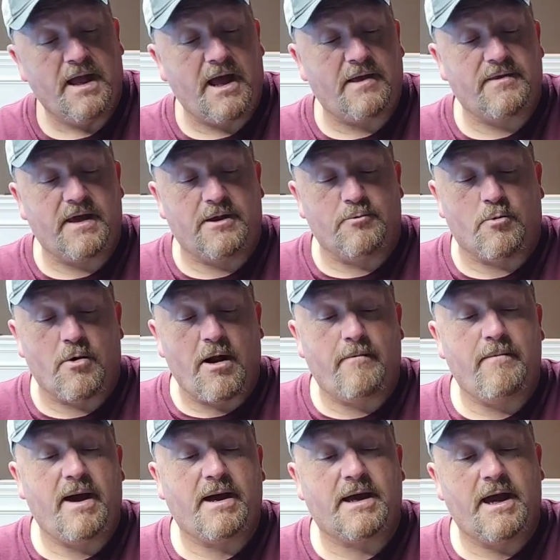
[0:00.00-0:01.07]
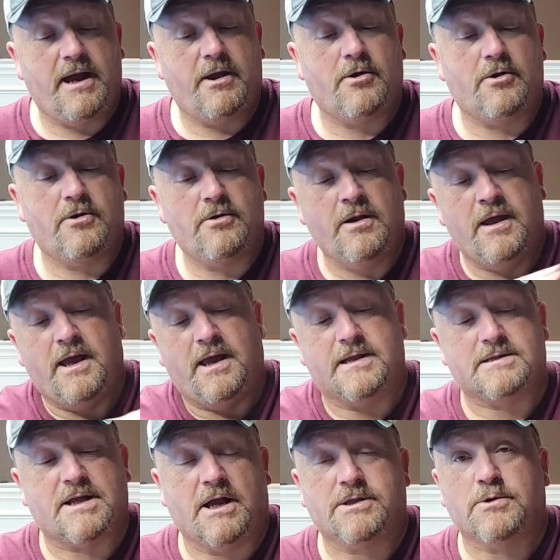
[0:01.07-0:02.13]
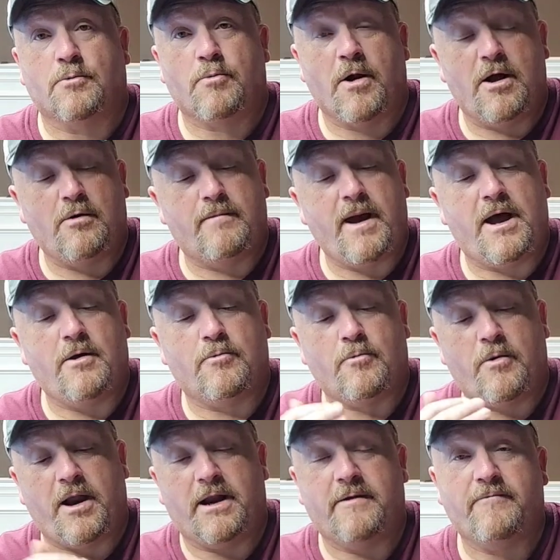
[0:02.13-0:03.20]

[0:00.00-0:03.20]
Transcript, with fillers: And then right back here, it's got the rail mount ready